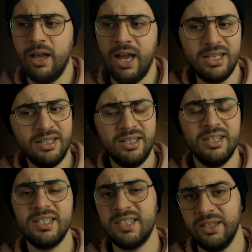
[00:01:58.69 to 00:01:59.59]
at the end
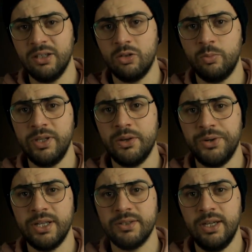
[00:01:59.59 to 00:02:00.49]
he settled to be a
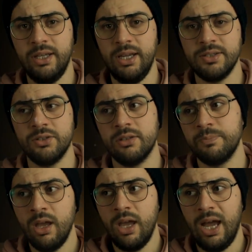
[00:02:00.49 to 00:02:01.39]
real estate agent.
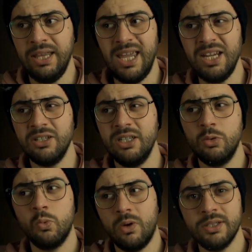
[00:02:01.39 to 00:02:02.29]
And actually
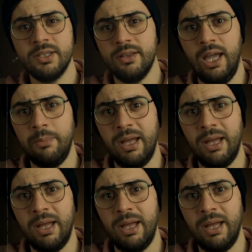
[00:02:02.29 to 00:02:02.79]
it wasn't that